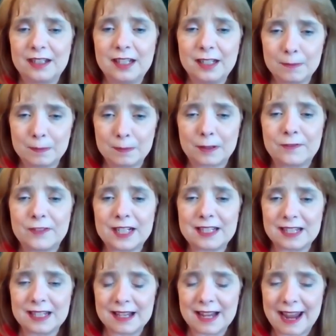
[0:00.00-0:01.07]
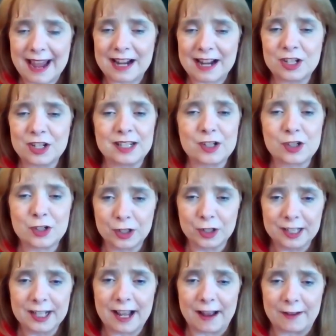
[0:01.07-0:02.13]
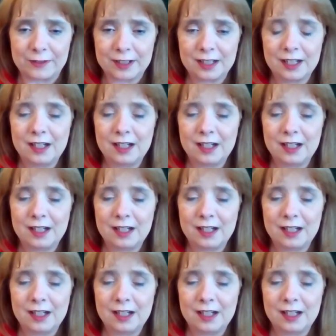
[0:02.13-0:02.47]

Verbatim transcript: Imperfect action is good enough.